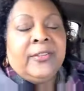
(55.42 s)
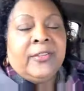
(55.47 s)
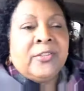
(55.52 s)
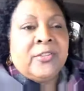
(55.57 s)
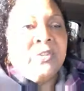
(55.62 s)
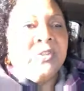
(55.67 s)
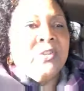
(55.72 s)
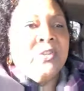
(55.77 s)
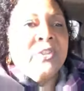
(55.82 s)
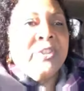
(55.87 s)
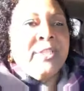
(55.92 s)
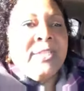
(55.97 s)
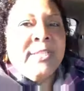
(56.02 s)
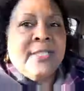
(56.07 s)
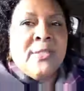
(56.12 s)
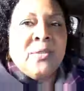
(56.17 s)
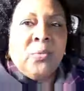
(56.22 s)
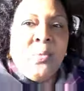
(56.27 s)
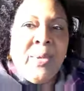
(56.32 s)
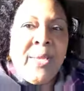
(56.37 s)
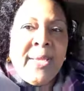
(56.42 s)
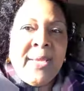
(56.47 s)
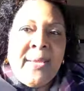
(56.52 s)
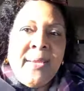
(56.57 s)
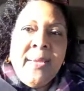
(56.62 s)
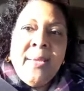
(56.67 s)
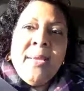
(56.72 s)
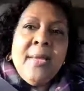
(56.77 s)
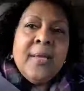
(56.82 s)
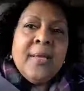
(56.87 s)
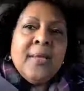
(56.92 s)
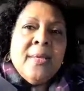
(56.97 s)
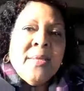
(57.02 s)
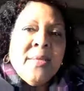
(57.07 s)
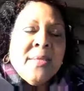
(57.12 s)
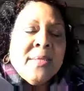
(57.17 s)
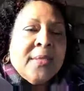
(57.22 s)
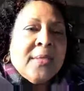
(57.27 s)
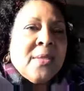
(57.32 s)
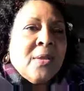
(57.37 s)
the surgeon is away
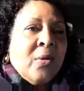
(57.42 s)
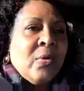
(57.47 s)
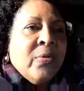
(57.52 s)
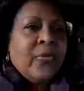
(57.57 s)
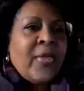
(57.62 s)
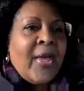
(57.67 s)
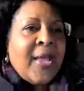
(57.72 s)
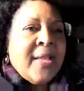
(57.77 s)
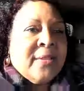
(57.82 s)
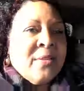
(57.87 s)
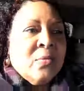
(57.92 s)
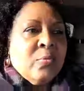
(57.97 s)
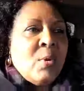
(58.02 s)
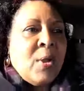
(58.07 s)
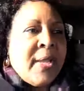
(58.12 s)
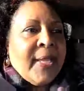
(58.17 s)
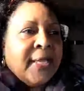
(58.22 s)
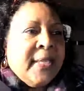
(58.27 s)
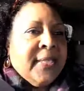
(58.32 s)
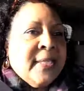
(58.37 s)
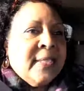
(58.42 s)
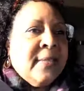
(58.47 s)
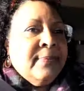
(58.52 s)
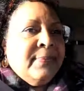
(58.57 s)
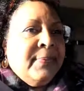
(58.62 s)
so that's why it's